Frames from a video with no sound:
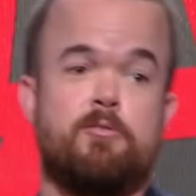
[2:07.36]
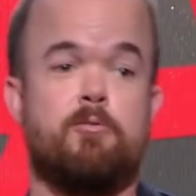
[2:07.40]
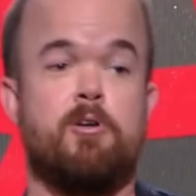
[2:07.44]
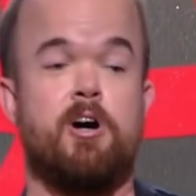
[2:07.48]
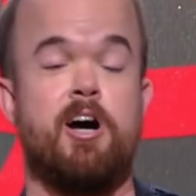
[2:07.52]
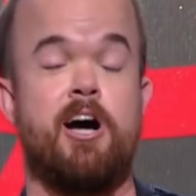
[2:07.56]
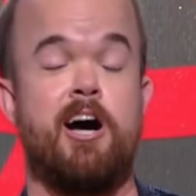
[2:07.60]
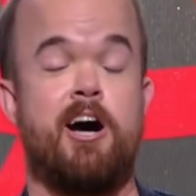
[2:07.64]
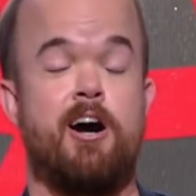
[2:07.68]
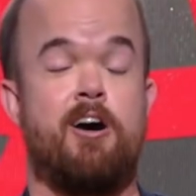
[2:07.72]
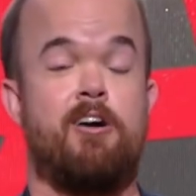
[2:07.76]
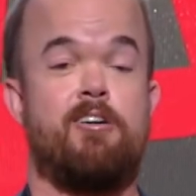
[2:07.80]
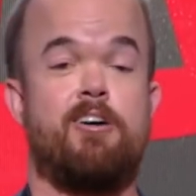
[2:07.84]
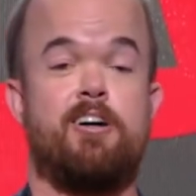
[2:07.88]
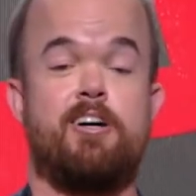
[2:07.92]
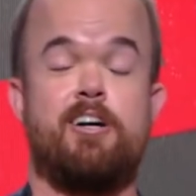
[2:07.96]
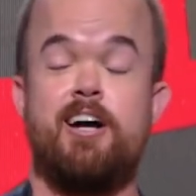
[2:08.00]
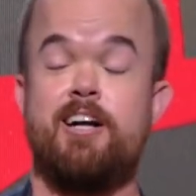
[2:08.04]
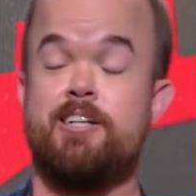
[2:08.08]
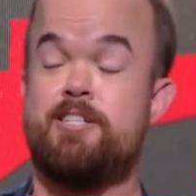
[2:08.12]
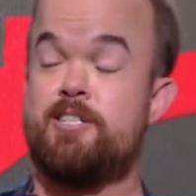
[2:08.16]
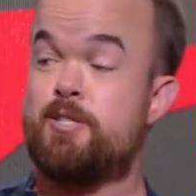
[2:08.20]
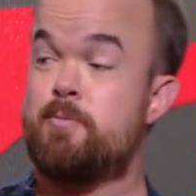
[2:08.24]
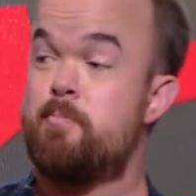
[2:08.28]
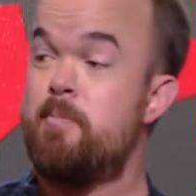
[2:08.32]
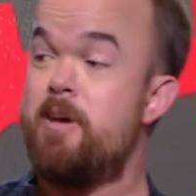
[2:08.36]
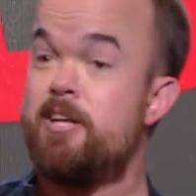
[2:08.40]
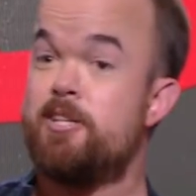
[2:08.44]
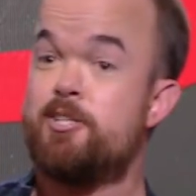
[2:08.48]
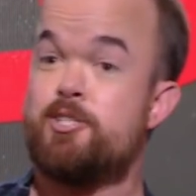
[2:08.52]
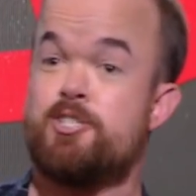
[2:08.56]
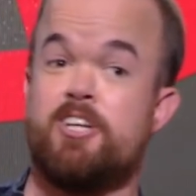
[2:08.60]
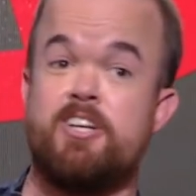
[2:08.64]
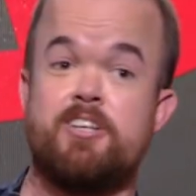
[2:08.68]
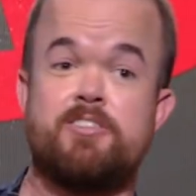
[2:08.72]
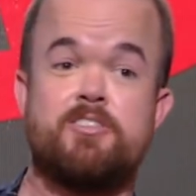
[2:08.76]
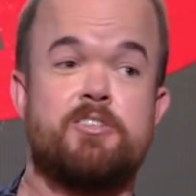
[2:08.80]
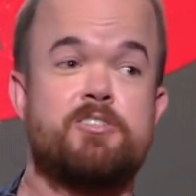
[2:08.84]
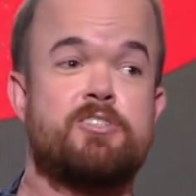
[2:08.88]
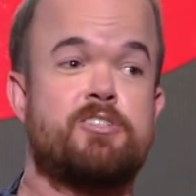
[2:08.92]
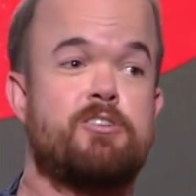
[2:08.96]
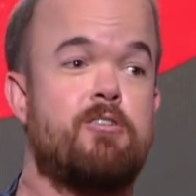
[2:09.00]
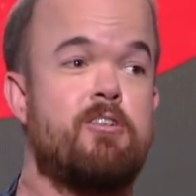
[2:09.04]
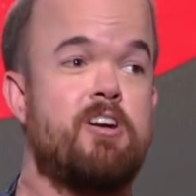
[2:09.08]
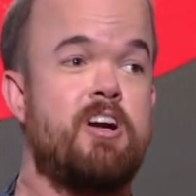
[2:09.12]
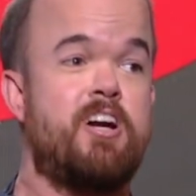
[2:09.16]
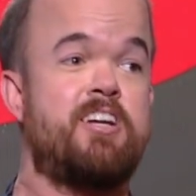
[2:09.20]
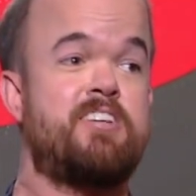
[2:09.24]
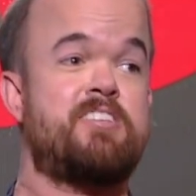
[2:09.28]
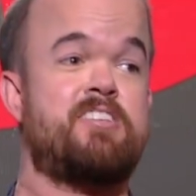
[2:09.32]
Wow, I just met Jesus
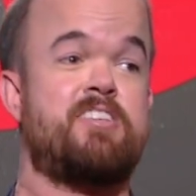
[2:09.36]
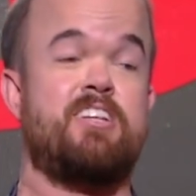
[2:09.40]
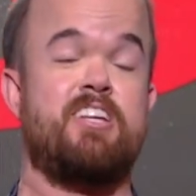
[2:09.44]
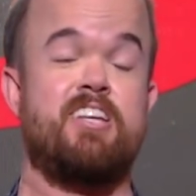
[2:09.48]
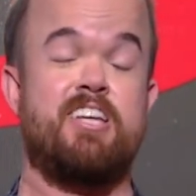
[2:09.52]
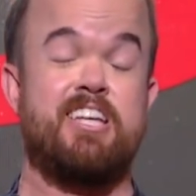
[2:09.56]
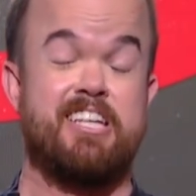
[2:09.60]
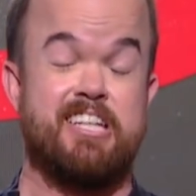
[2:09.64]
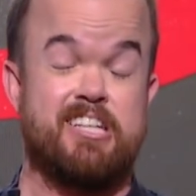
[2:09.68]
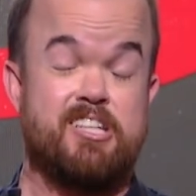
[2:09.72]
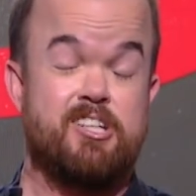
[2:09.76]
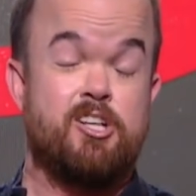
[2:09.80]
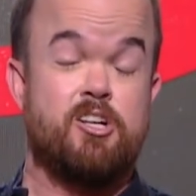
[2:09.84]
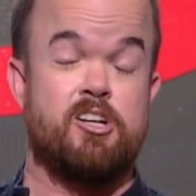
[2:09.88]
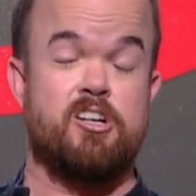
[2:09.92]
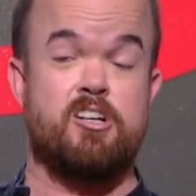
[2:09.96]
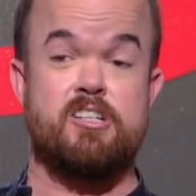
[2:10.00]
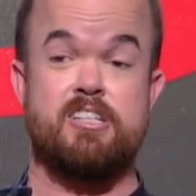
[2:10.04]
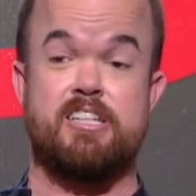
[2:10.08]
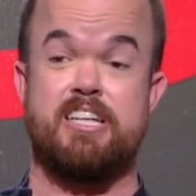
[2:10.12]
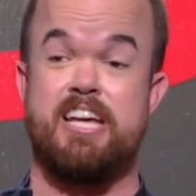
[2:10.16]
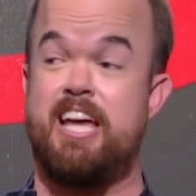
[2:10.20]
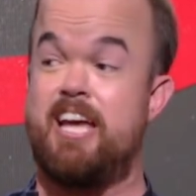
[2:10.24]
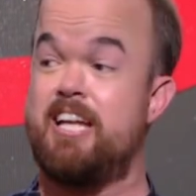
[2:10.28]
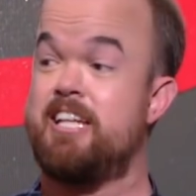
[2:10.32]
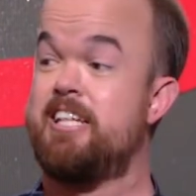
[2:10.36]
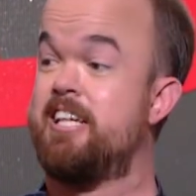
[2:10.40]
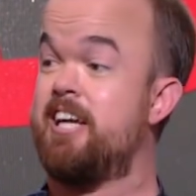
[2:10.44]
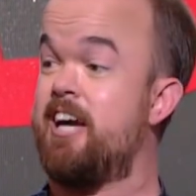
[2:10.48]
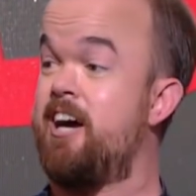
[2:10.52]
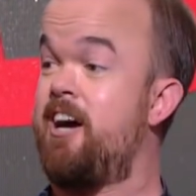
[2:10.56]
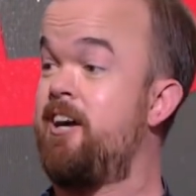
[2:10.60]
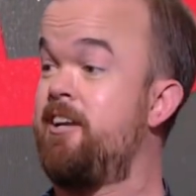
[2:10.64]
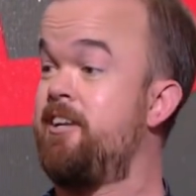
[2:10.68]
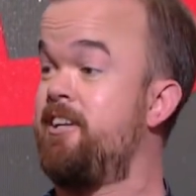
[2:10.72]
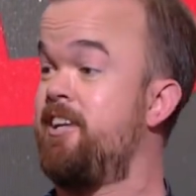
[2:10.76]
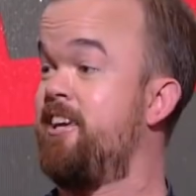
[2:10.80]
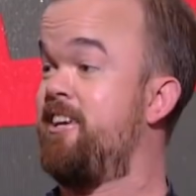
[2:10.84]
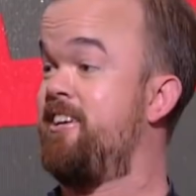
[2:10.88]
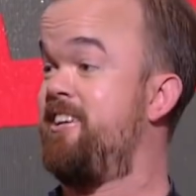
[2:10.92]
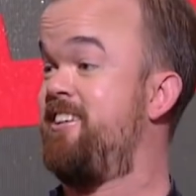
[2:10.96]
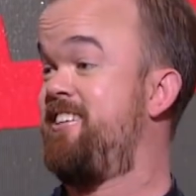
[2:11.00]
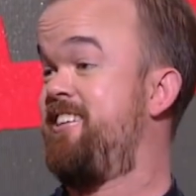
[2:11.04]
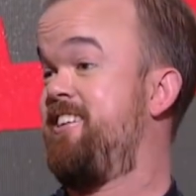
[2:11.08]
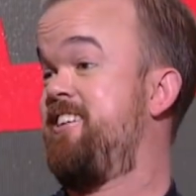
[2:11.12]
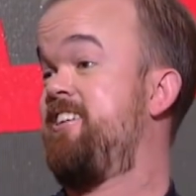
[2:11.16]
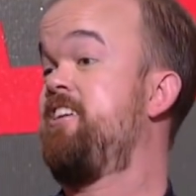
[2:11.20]
Christ, Hitler, and Gandhi.